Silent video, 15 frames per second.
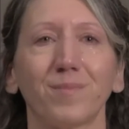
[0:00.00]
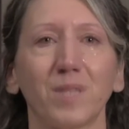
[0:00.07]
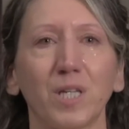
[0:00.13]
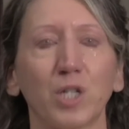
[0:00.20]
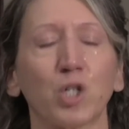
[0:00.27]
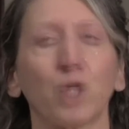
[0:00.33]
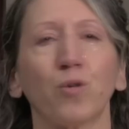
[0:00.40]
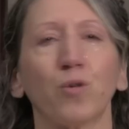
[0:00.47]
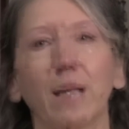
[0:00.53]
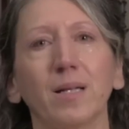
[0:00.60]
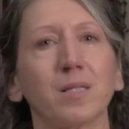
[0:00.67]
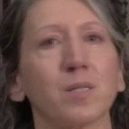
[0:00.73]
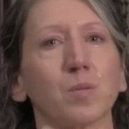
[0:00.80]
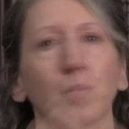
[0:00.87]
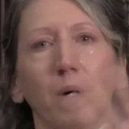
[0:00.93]
the
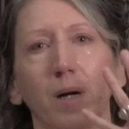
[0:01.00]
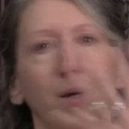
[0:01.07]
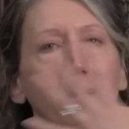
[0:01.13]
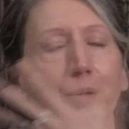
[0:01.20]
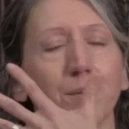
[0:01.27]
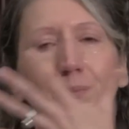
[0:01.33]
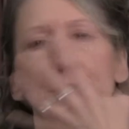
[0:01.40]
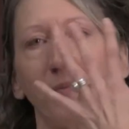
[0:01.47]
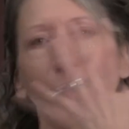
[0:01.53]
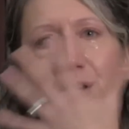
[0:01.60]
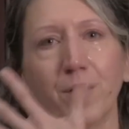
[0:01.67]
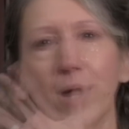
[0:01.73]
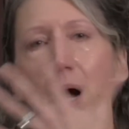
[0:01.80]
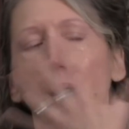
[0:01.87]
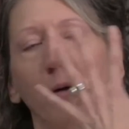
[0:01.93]
trance where
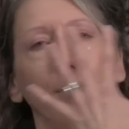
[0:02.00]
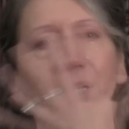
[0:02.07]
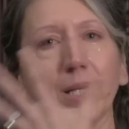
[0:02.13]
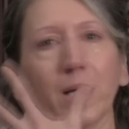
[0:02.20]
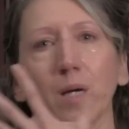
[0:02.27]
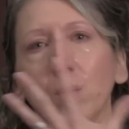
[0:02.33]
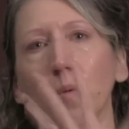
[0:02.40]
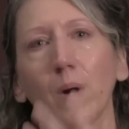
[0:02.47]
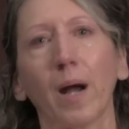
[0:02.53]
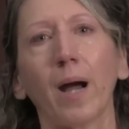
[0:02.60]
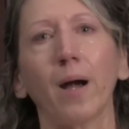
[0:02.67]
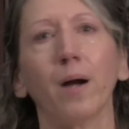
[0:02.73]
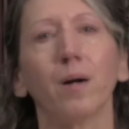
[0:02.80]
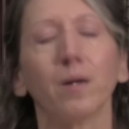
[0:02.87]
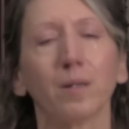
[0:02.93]
they're not really
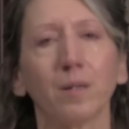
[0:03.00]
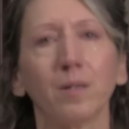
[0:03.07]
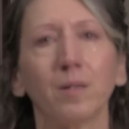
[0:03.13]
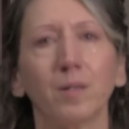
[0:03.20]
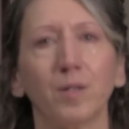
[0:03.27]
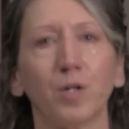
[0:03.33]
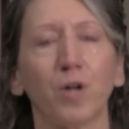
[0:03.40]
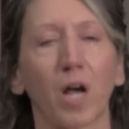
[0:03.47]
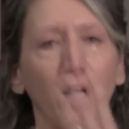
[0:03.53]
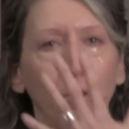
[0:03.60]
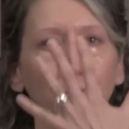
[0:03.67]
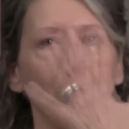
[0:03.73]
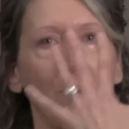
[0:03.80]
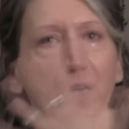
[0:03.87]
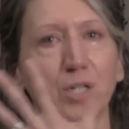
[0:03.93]
aware, they're not
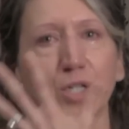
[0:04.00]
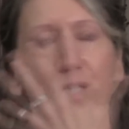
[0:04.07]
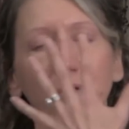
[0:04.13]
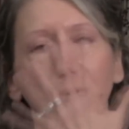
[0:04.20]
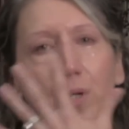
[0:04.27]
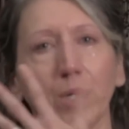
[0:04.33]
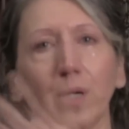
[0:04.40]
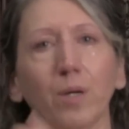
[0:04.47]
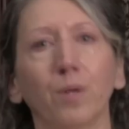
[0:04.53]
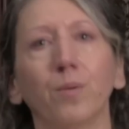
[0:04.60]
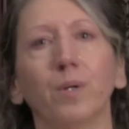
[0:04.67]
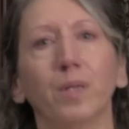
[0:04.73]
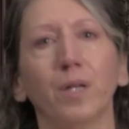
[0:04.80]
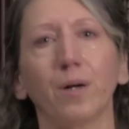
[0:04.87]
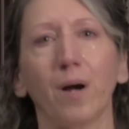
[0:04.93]
registering
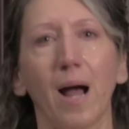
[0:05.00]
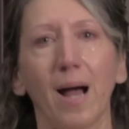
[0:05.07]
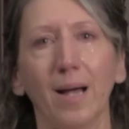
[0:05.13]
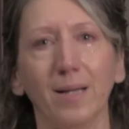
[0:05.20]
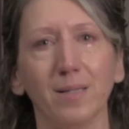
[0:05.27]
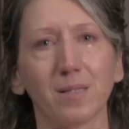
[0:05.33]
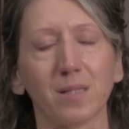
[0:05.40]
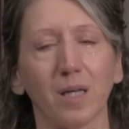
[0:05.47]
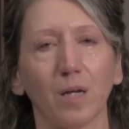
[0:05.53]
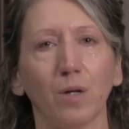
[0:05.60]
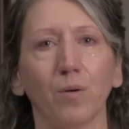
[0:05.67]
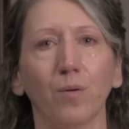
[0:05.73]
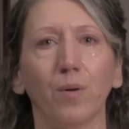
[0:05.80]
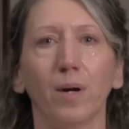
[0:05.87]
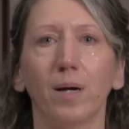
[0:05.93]
you in their eyes that
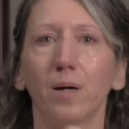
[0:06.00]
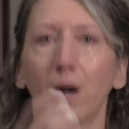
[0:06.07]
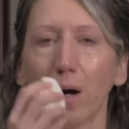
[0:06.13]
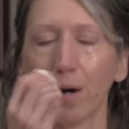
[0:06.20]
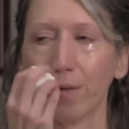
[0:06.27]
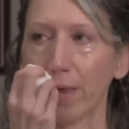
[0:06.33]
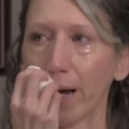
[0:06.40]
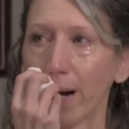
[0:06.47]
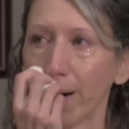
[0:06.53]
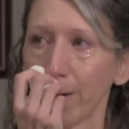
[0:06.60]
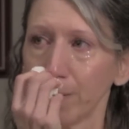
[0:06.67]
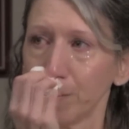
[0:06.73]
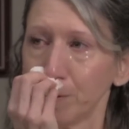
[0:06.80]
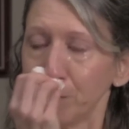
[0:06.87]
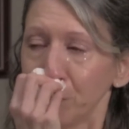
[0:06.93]
you are there.